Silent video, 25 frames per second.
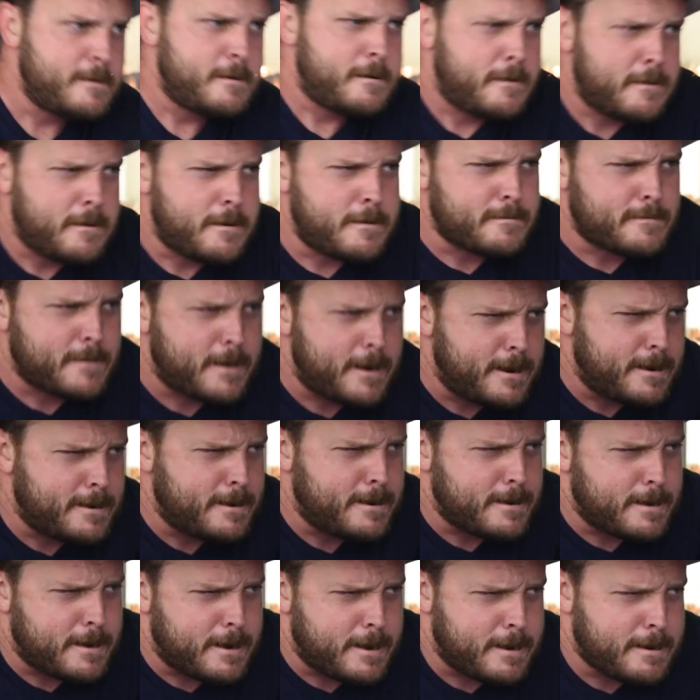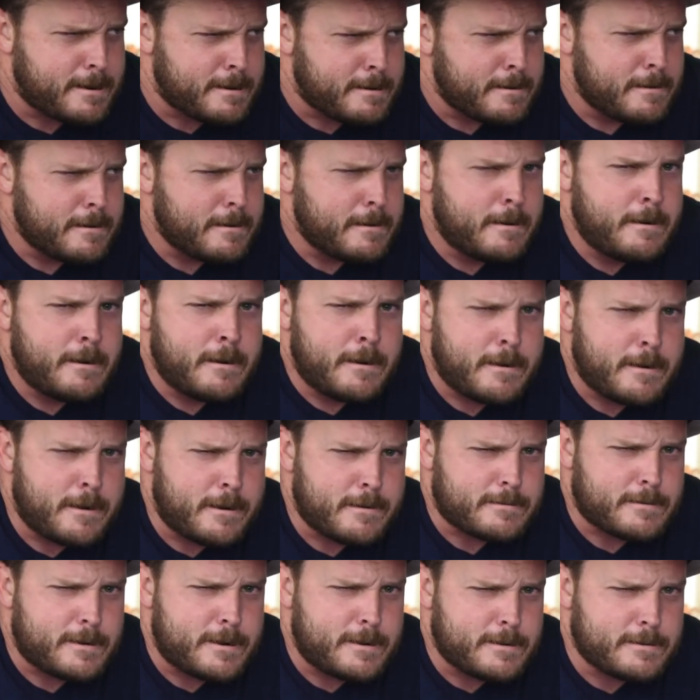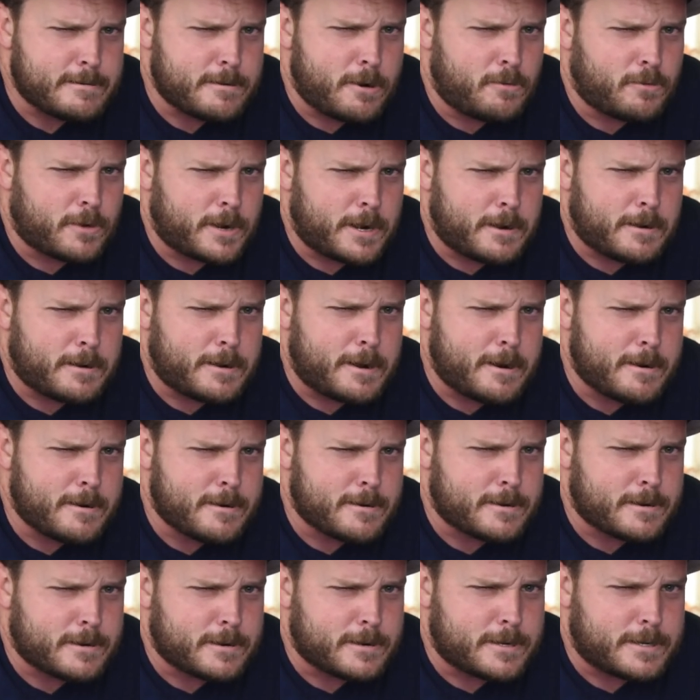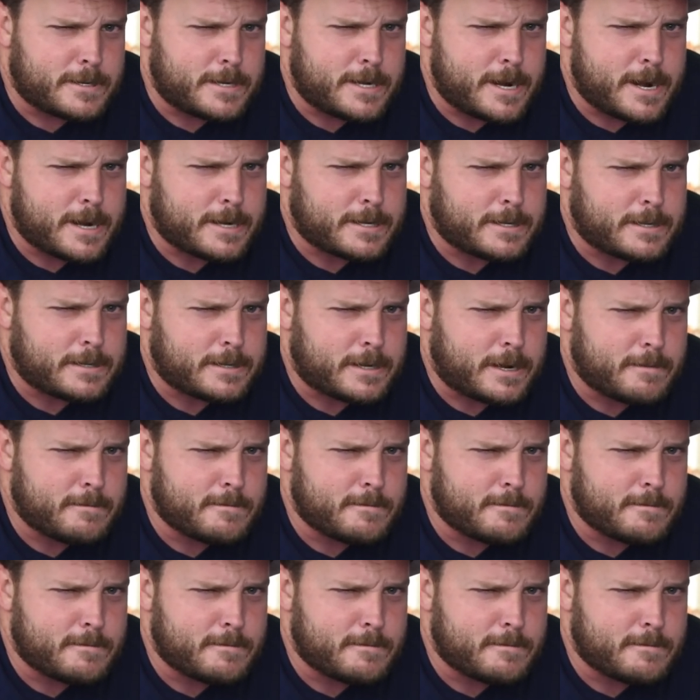I'm standing over there yonder in Texas.